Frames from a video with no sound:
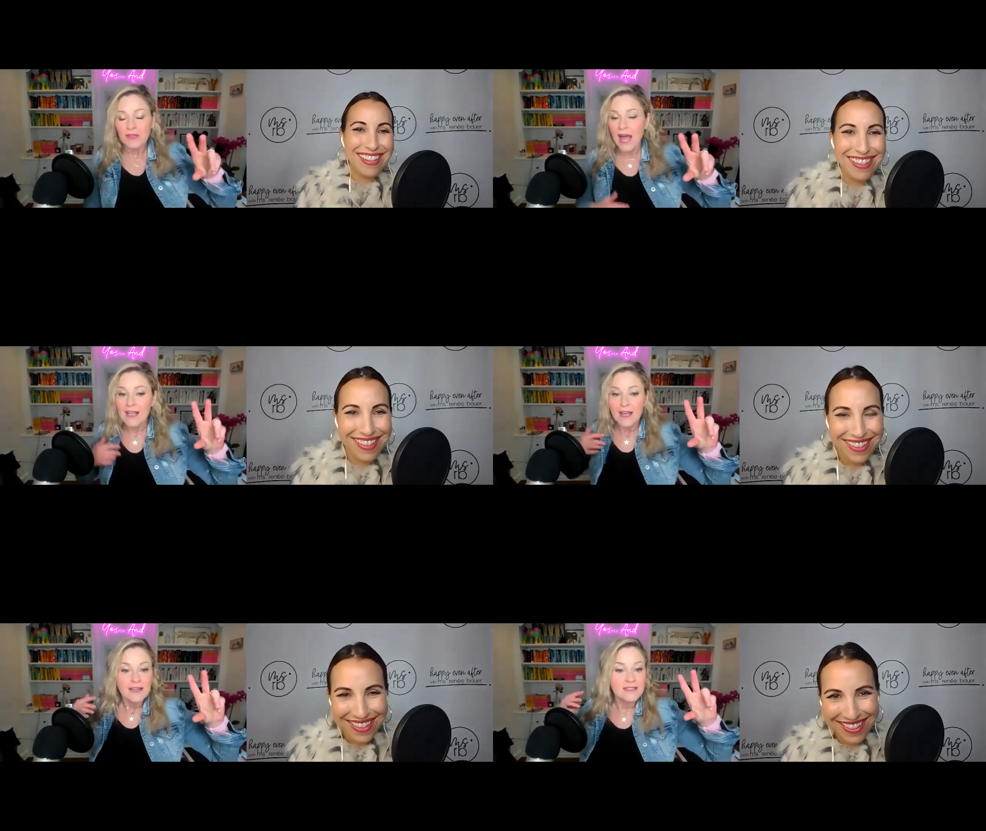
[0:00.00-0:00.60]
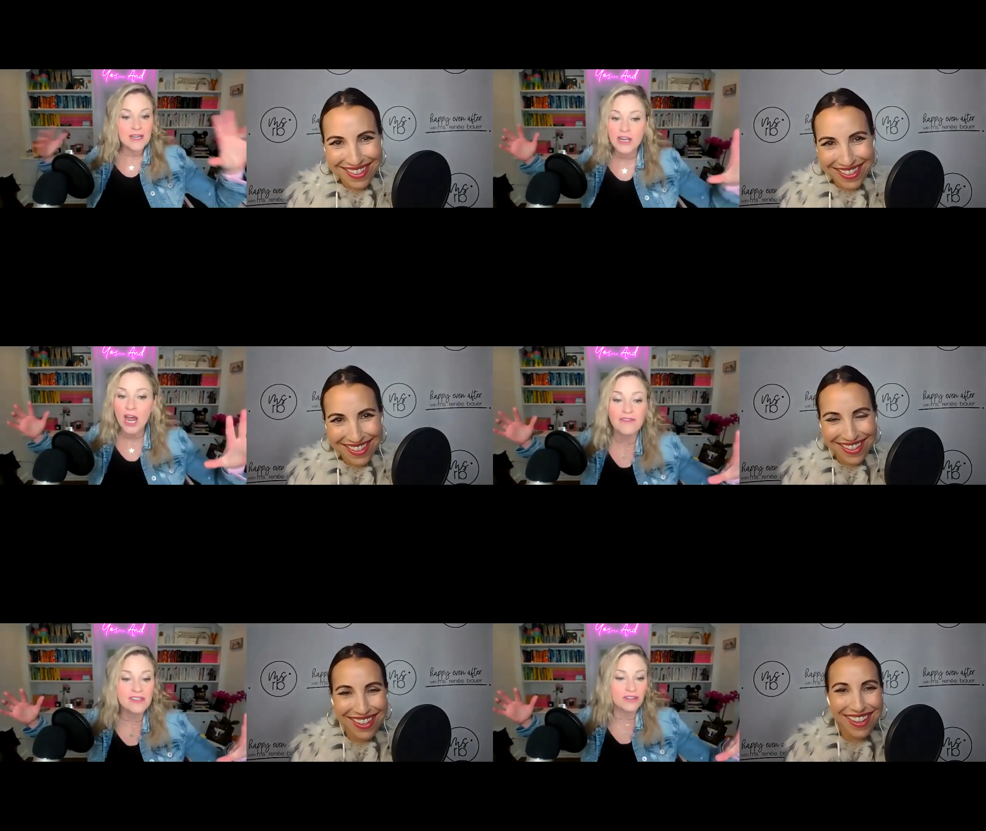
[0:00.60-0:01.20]
Speaker 1: like
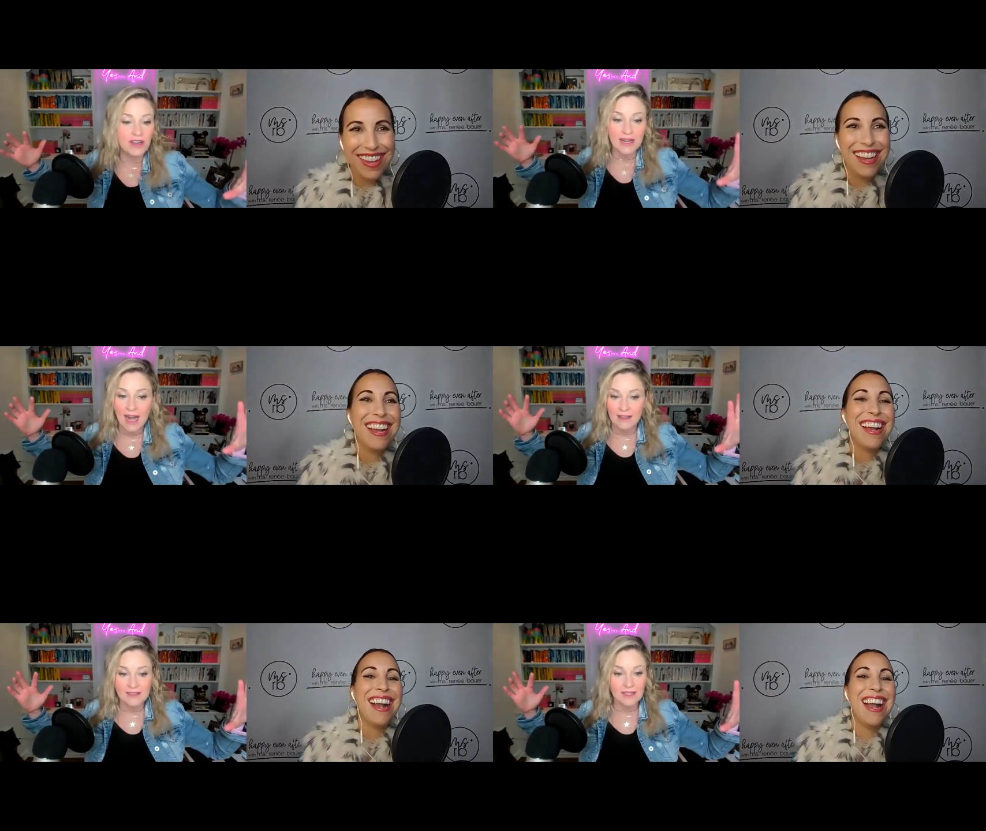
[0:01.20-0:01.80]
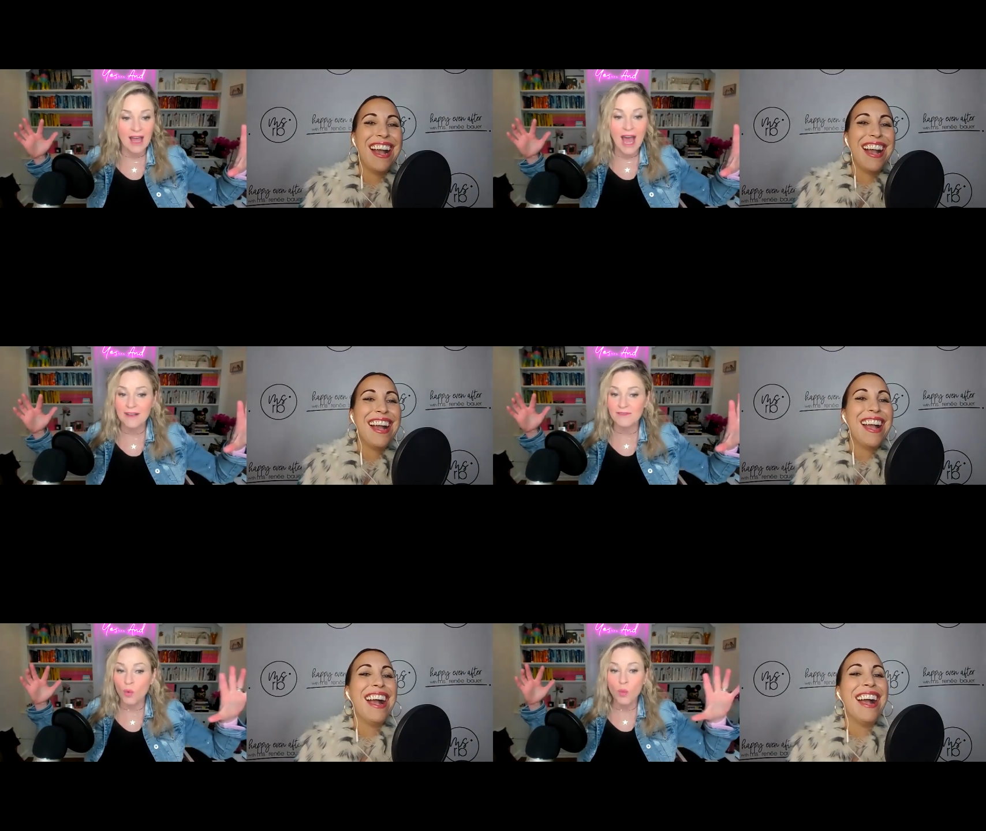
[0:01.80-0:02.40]
none of us are getting out of this
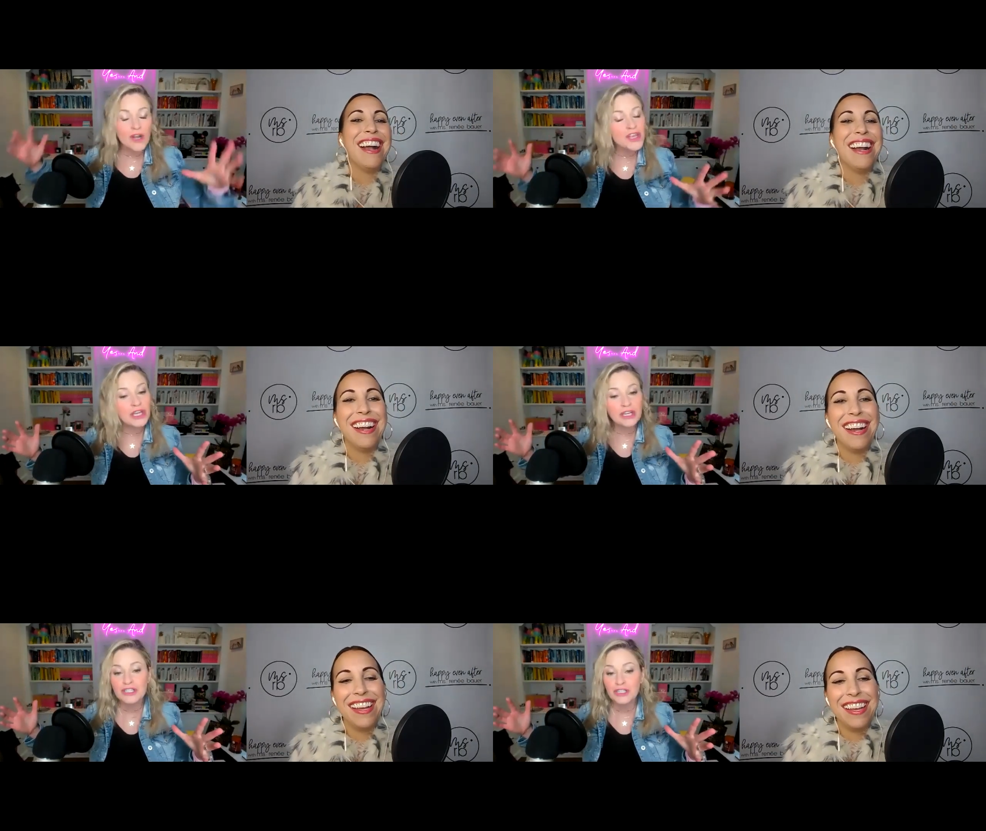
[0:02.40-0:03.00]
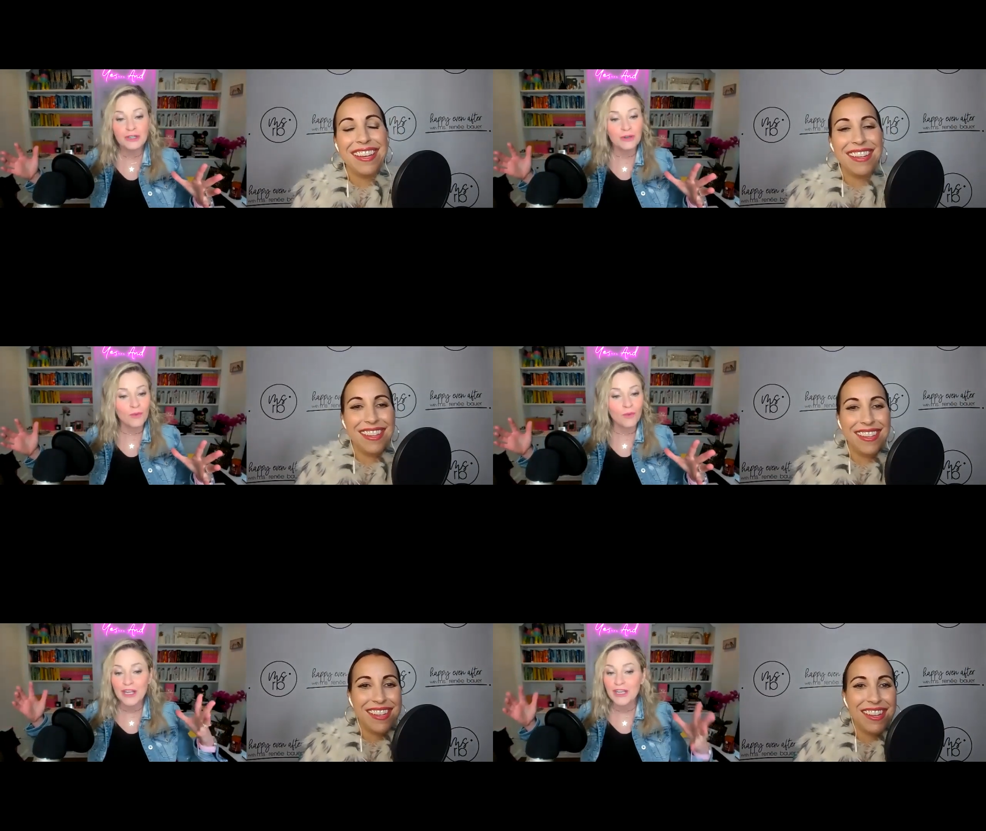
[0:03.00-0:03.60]
alive. So what are you gonna do?
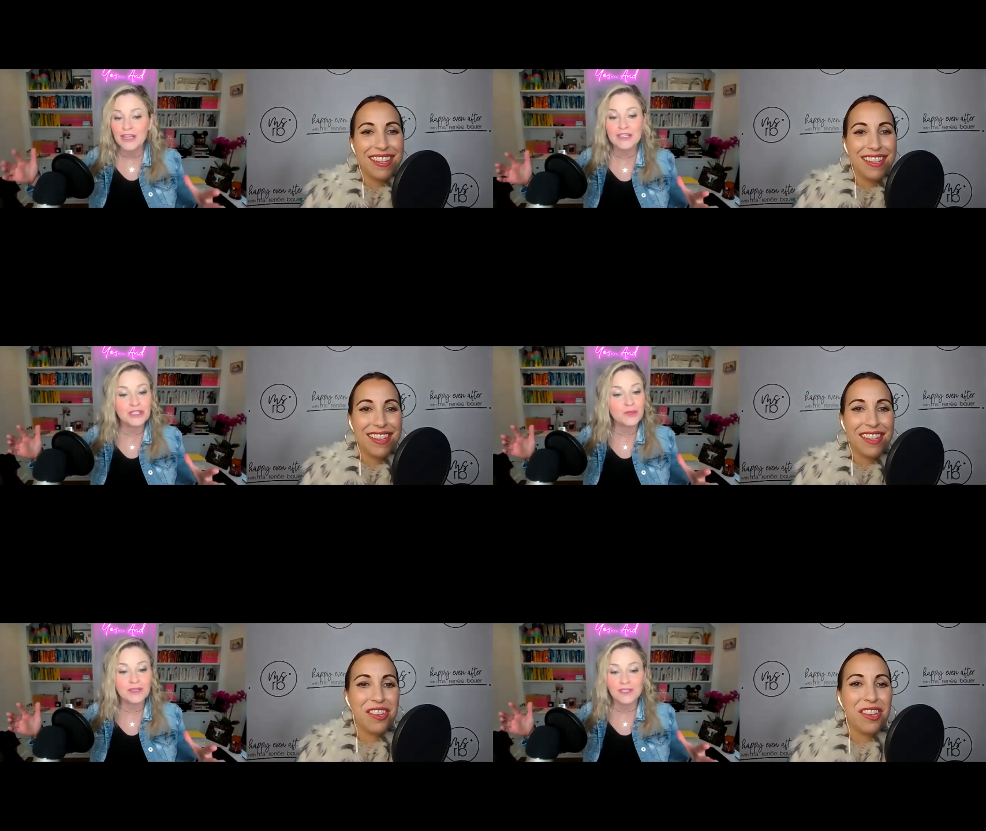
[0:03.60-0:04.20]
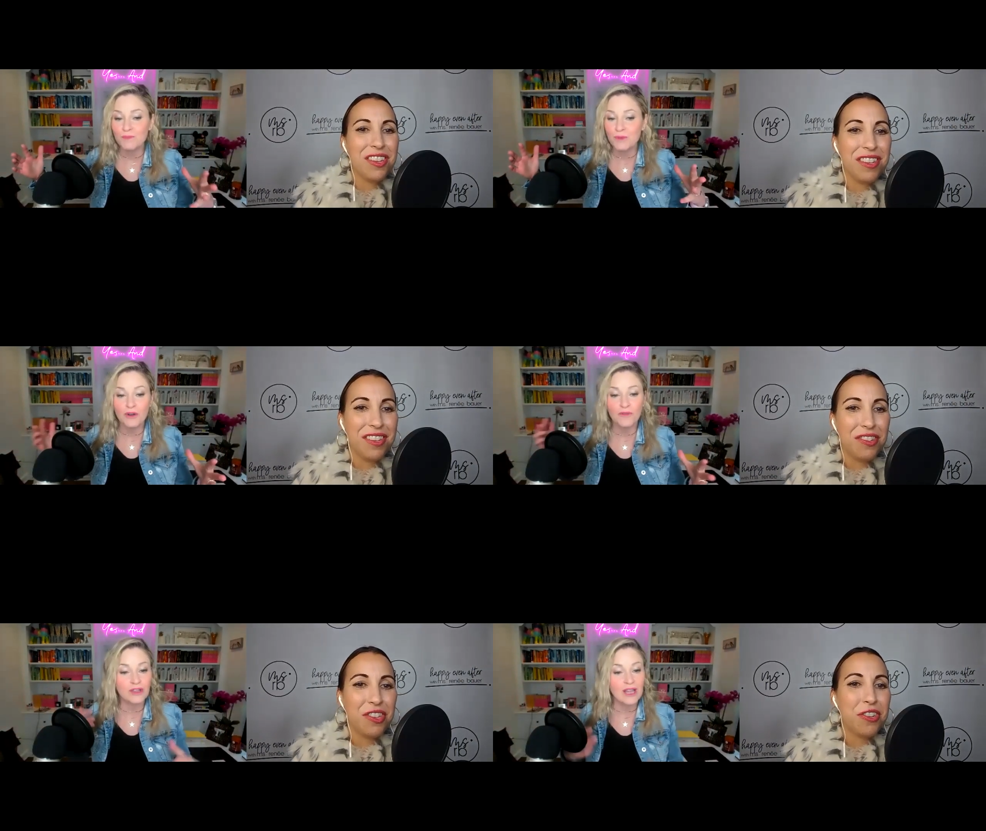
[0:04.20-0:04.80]
What are you gonna do with this
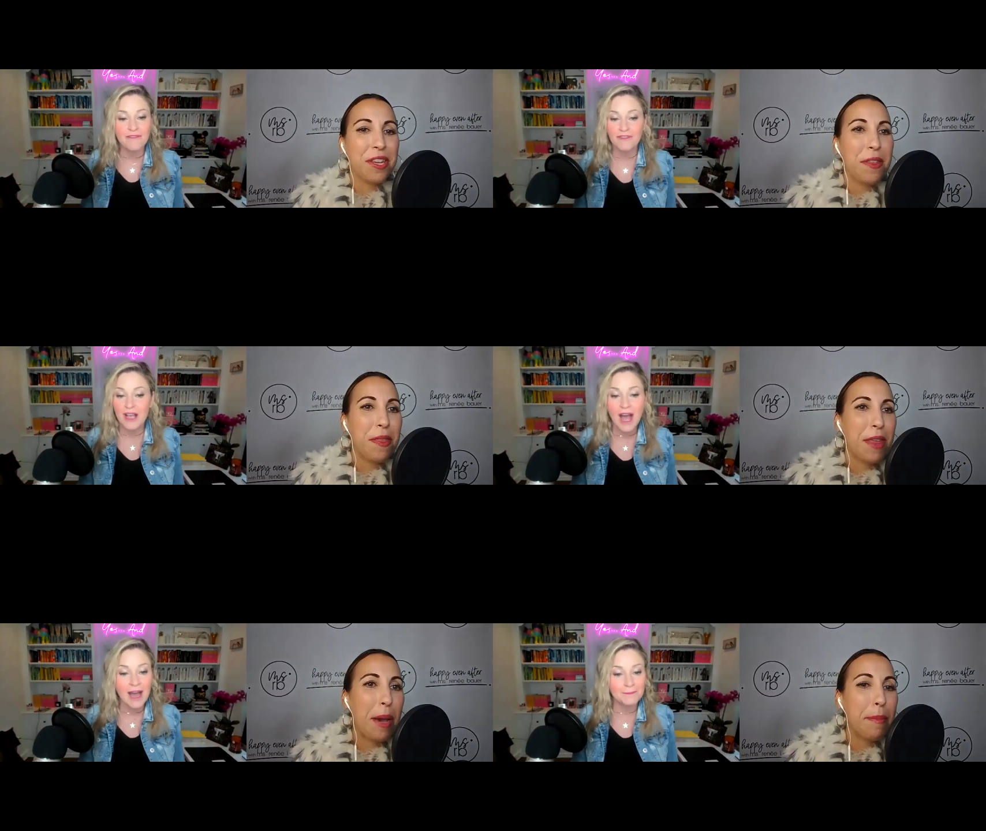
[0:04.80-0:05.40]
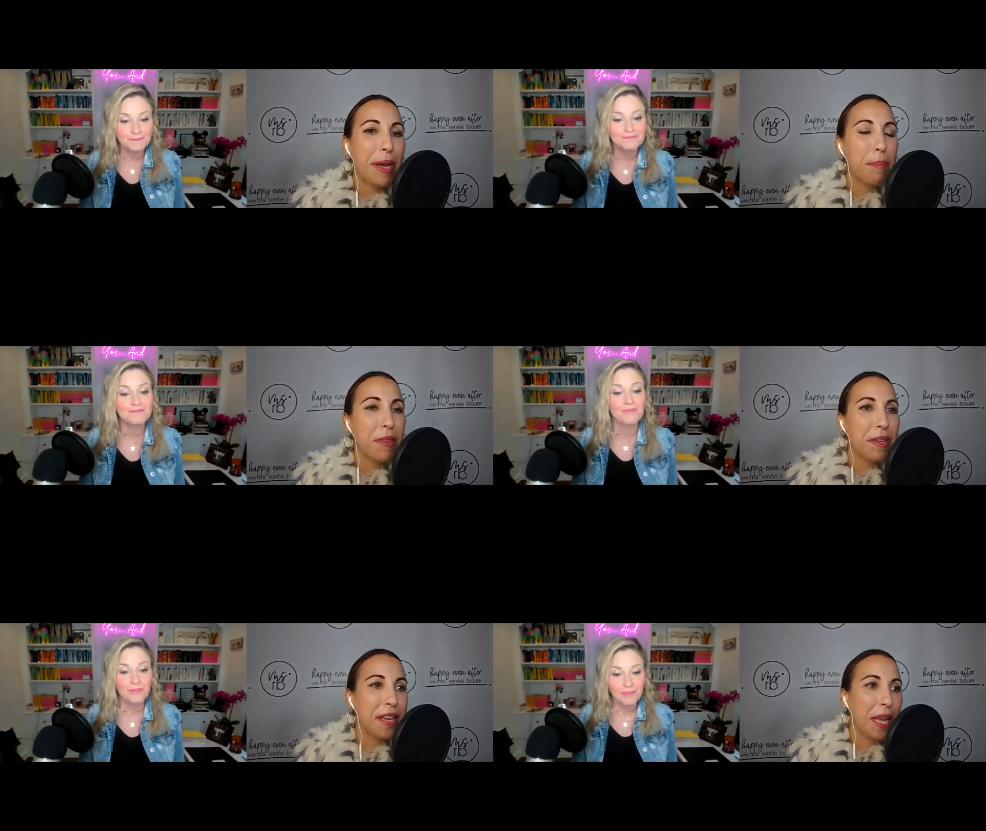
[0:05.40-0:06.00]
beautiful Judi, life? Judi,
Speaker 2: that might
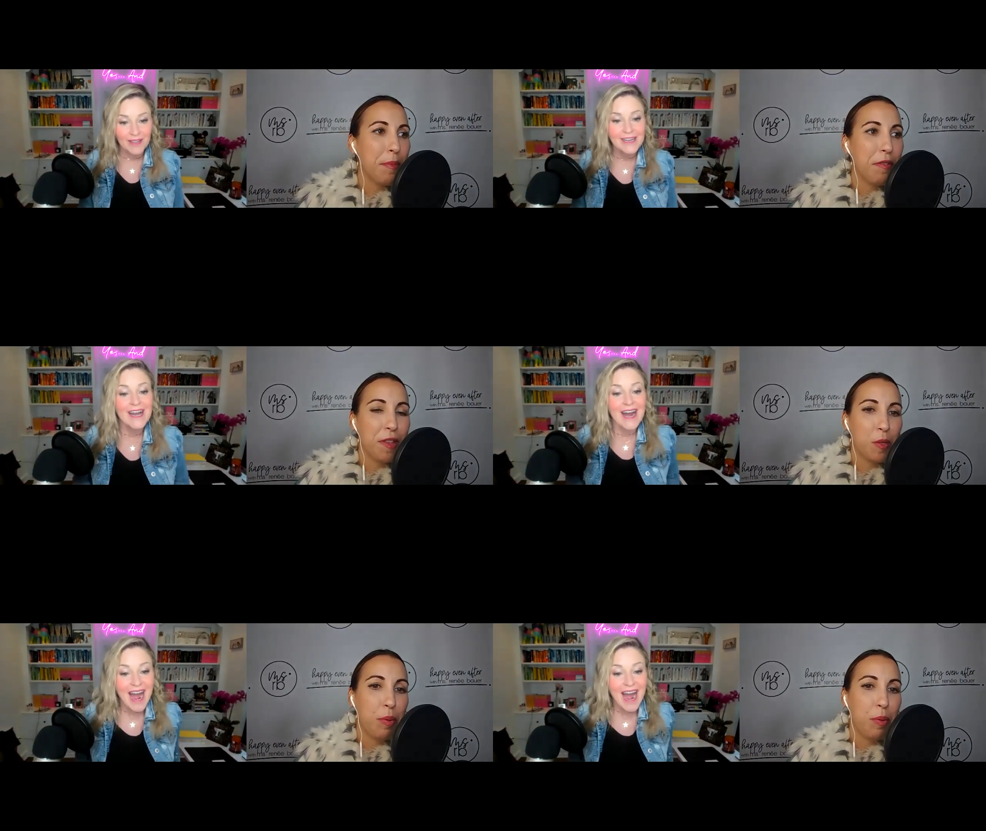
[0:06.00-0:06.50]
be the name of this